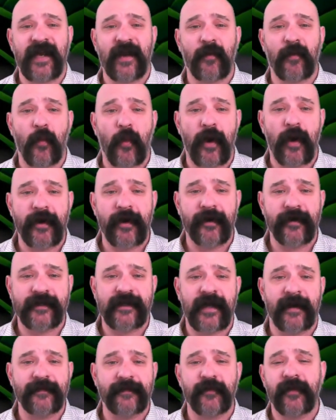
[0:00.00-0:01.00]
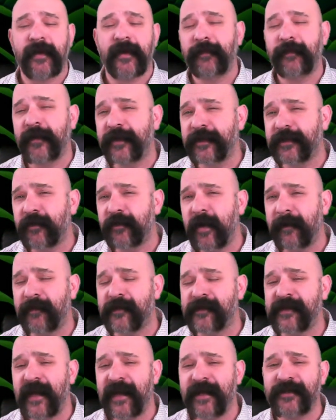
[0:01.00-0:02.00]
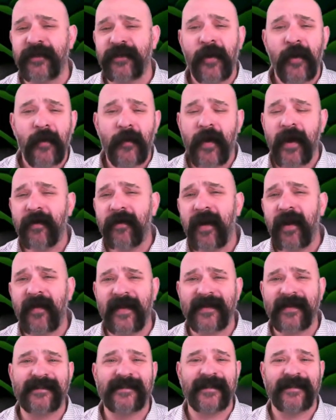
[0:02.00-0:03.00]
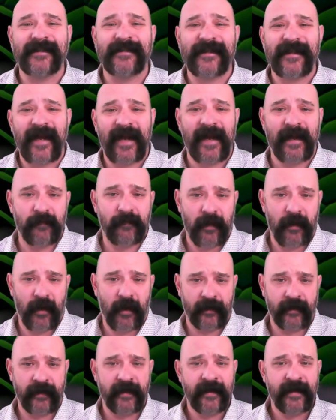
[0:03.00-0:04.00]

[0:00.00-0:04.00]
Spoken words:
and 1 interception with a completion rate percentage right around that 68 mark.